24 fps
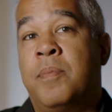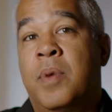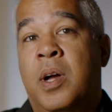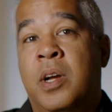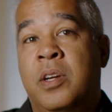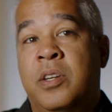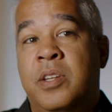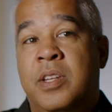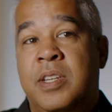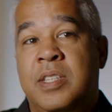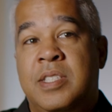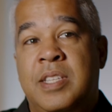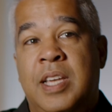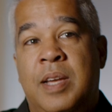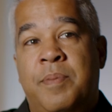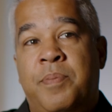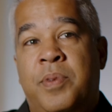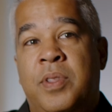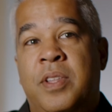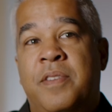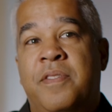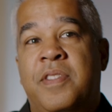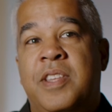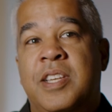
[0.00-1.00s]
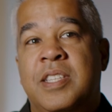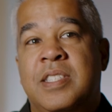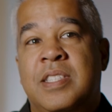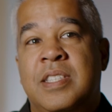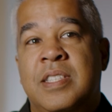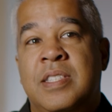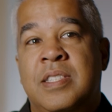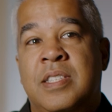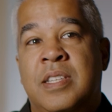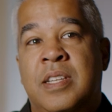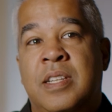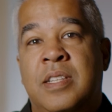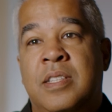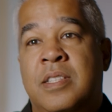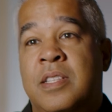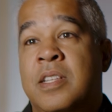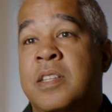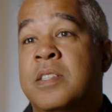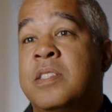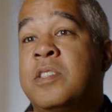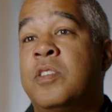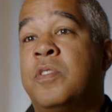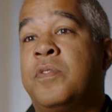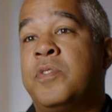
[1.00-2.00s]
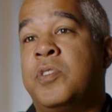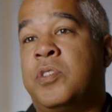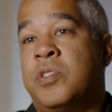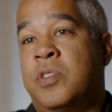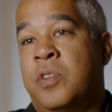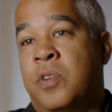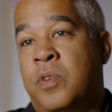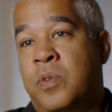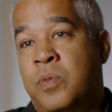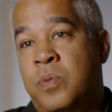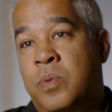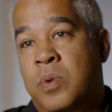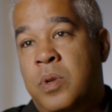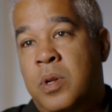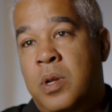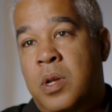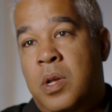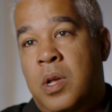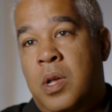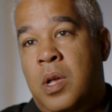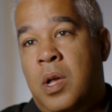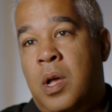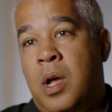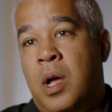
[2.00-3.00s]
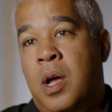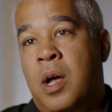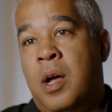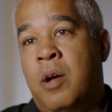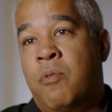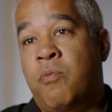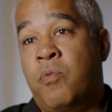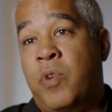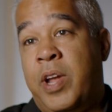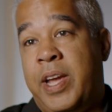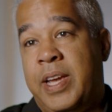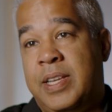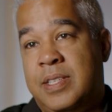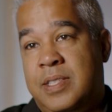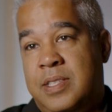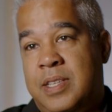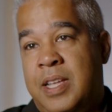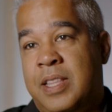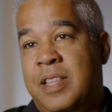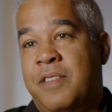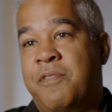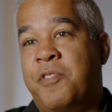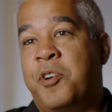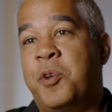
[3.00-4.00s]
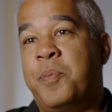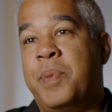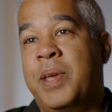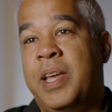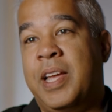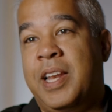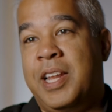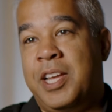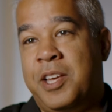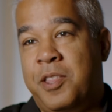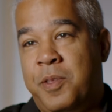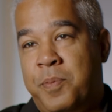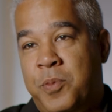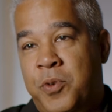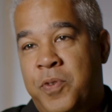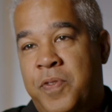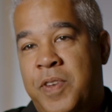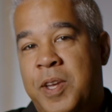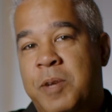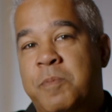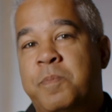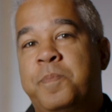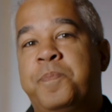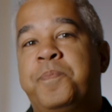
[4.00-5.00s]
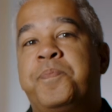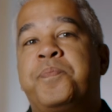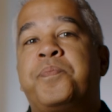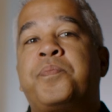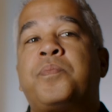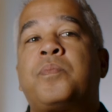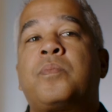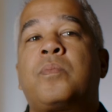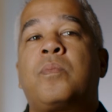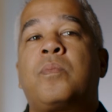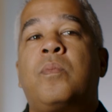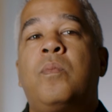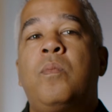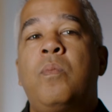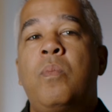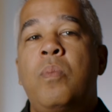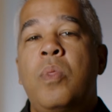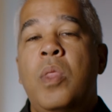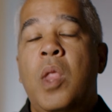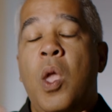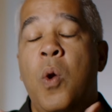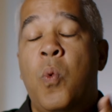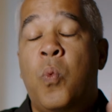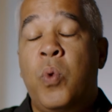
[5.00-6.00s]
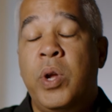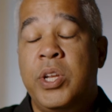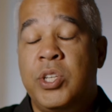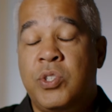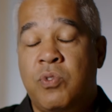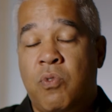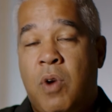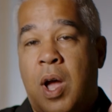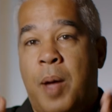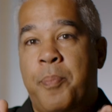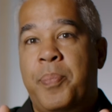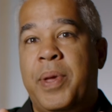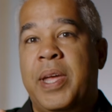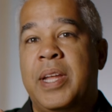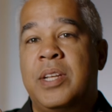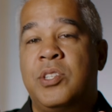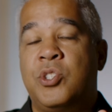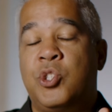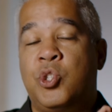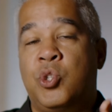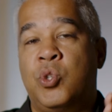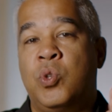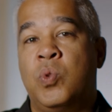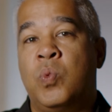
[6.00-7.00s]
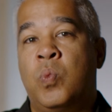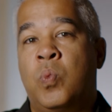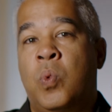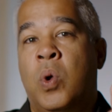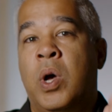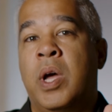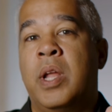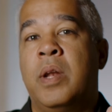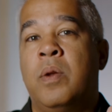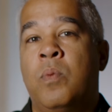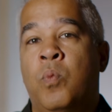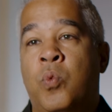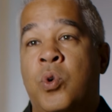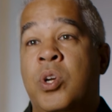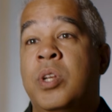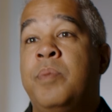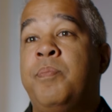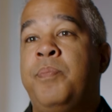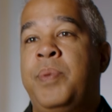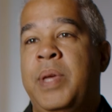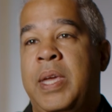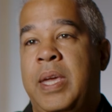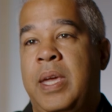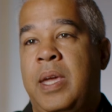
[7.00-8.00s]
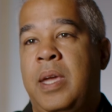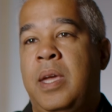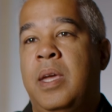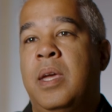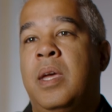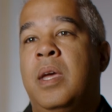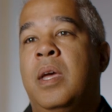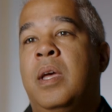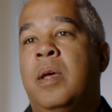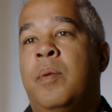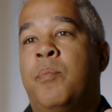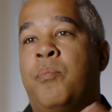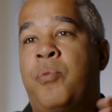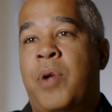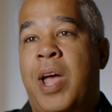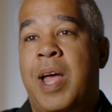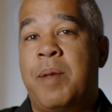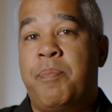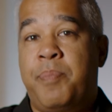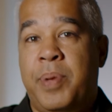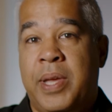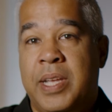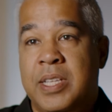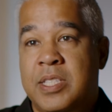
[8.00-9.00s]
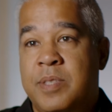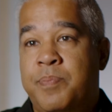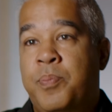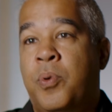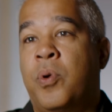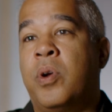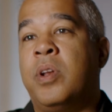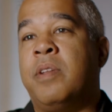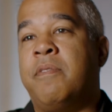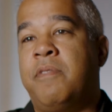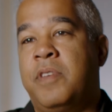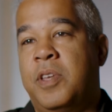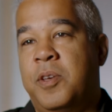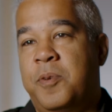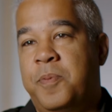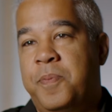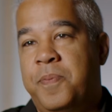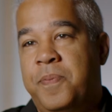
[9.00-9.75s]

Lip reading: A good example of this is in the Silverstone race at the very beginning of the movie. We drop into what would be Brad Pitt's point of view.